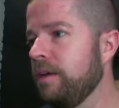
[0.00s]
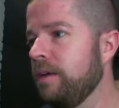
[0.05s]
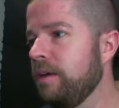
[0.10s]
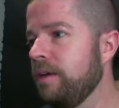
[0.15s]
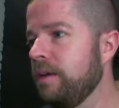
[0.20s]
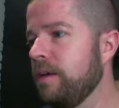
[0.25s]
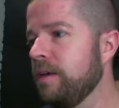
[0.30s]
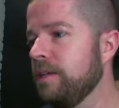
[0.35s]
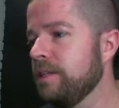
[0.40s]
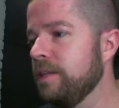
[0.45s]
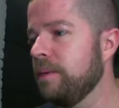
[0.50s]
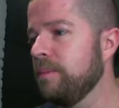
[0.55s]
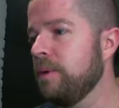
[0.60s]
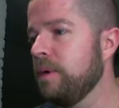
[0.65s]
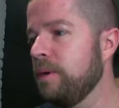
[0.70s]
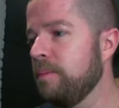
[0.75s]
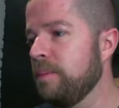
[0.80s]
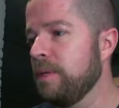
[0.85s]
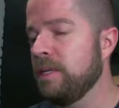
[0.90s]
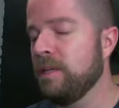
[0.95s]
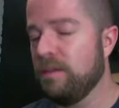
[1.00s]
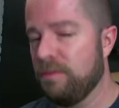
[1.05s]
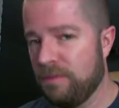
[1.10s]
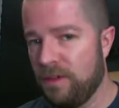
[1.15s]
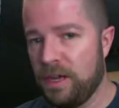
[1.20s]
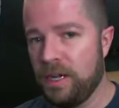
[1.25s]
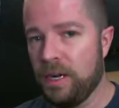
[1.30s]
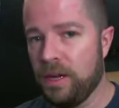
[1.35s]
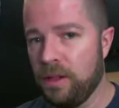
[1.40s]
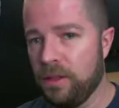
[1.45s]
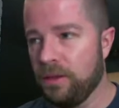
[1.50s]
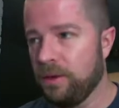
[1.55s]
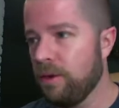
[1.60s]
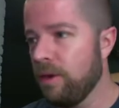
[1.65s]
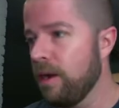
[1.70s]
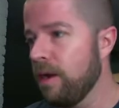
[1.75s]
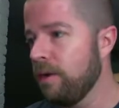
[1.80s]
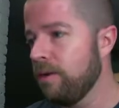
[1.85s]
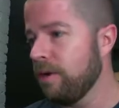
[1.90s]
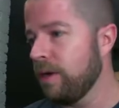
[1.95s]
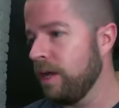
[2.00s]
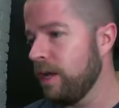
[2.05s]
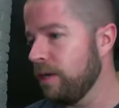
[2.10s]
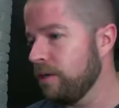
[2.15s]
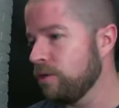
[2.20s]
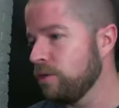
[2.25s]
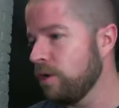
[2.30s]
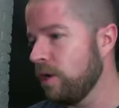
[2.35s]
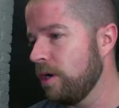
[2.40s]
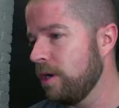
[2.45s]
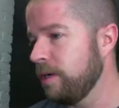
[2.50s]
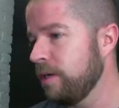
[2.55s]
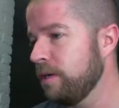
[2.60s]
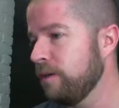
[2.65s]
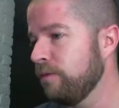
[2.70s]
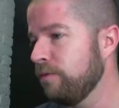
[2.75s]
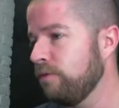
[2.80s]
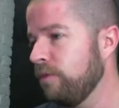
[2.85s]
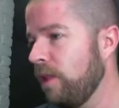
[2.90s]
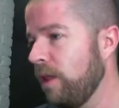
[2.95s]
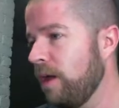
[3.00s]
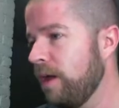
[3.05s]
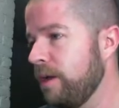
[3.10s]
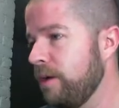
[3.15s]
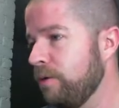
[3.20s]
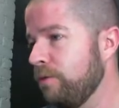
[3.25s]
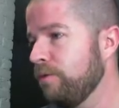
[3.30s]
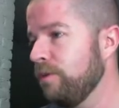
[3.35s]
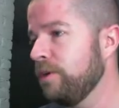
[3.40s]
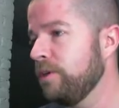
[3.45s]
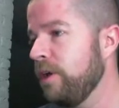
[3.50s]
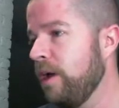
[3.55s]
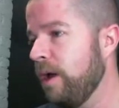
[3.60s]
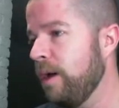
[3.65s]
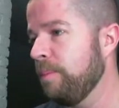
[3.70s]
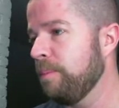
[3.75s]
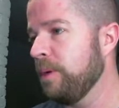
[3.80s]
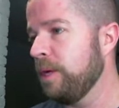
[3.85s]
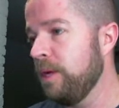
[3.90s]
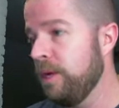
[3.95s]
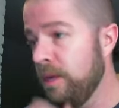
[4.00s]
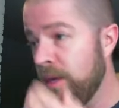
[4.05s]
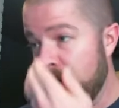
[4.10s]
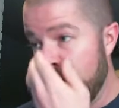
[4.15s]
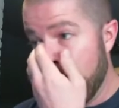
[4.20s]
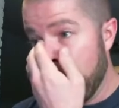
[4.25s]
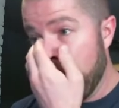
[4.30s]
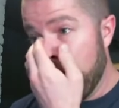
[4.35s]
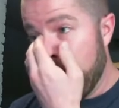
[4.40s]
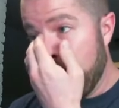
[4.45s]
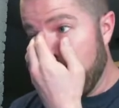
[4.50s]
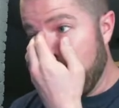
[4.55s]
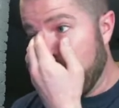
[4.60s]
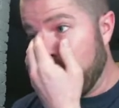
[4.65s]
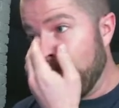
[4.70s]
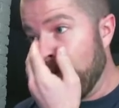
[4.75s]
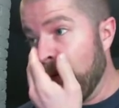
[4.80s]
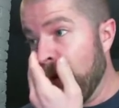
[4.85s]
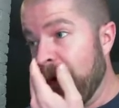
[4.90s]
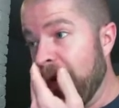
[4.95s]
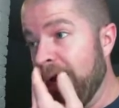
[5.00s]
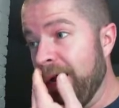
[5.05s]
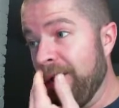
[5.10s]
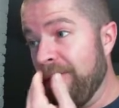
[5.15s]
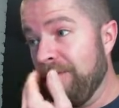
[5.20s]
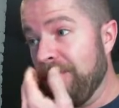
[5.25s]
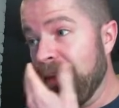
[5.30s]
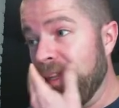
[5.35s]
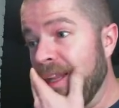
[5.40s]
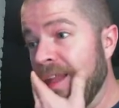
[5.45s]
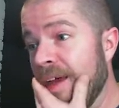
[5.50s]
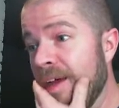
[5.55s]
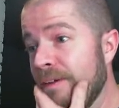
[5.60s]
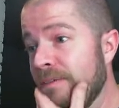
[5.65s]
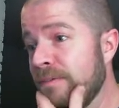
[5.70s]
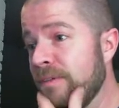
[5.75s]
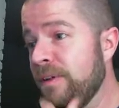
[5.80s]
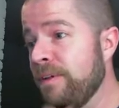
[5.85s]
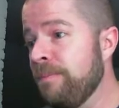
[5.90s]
because I'm going to be defending on the ground and trying to fly over top with what I have left.